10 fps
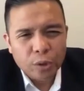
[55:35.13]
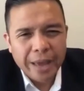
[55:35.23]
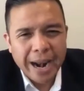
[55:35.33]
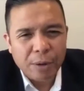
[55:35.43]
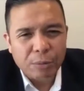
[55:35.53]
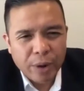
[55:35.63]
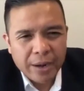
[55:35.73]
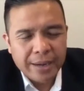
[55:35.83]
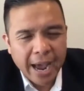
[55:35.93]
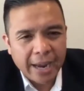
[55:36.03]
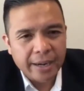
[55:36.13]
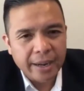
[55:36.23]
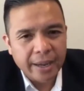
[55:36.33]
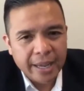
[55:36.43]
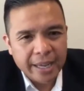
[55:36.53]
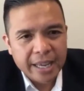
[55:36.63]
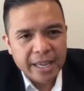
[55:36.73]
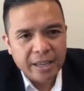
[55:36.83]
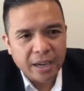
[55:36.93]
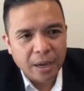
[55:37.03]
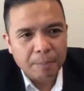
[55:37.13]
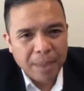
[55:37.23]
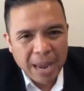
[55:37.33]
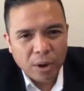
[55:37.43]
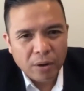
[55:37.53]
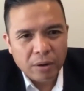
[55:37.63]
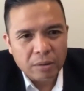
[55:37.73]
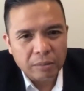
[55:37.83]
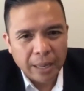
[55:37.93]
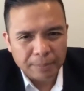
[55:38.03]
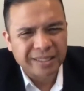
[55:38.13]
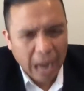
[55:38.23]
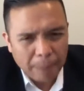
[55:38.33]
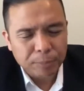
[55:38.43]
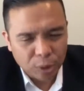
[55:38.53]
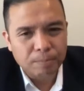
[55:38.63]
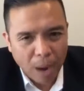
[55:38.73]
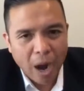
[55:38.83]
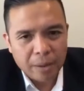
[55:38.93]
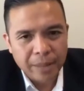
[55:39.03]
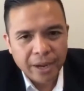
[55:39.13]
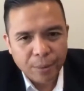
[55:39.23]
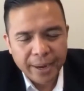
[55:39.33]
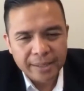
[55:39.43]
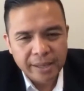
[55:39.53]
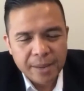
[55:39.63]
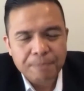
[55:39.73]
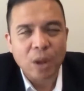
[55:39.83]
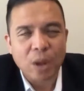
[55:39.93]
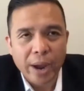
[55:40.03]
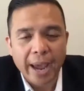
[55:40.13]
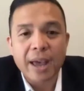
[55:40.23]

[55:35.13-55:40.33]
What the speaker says: you that I read that Hickey paper, like top to bottom, like crazy. Okay.